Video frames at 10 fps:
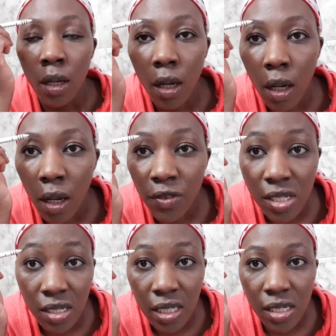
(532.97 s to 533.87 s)

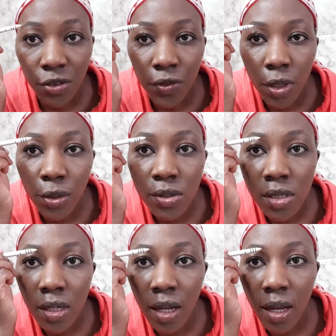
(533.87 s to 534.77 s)
versatility of
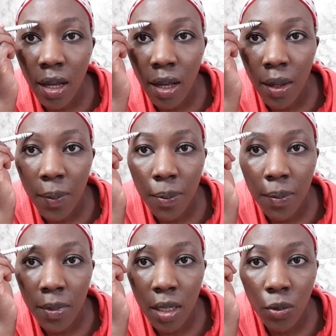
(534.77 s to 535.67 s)
clothes,
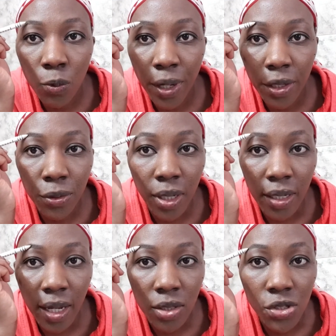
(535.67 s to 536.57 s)
where you can
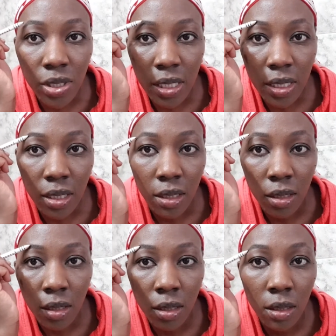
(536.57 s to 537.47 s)

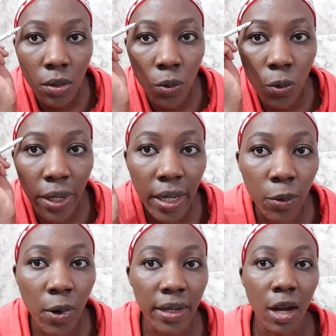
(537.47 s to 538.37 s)
actually wear
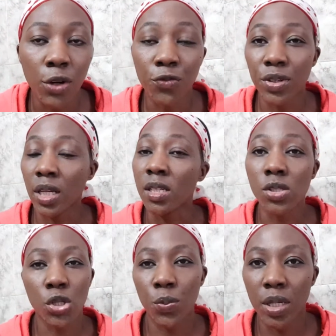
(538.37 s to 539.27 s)
one outfit in
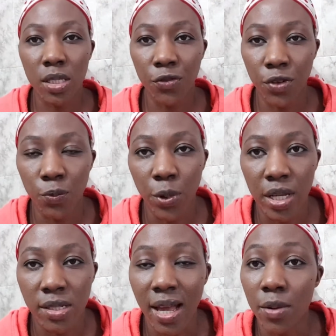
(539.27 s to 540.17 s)
so many different
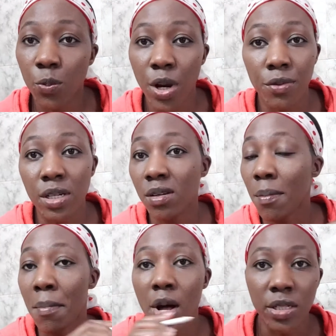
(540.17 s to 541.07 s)
ways and wear it
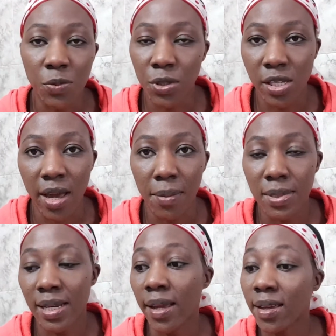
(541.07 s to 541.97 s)
multiple
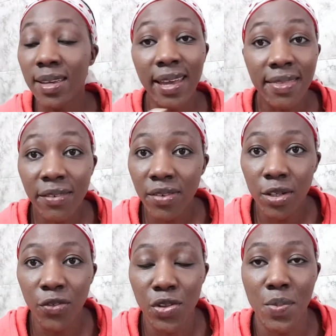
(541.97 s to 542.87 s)
times, like get the
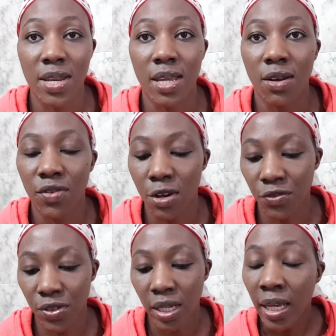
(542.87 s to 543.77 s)
value for the money of your
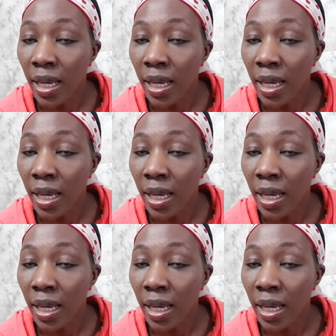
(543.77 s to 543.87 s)
outfit,